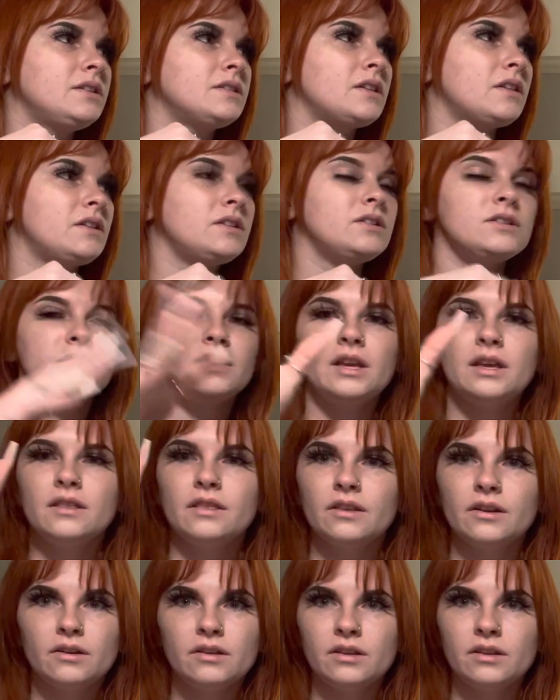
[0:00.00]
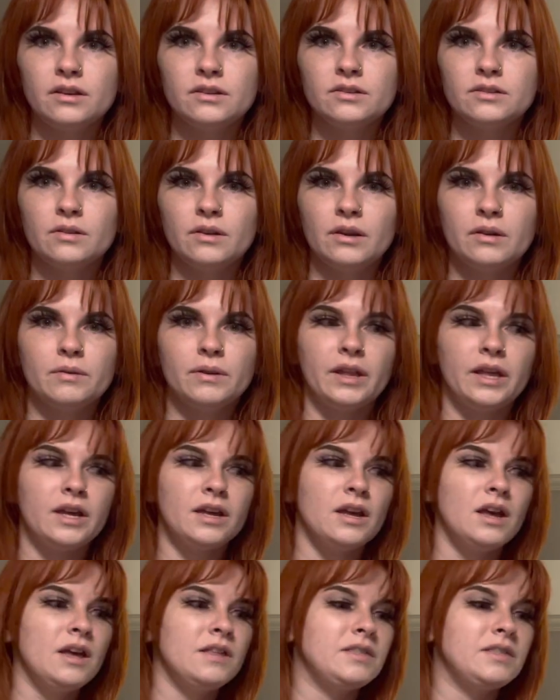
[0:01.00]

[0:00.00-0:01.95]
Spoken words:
so they just like literally just like were like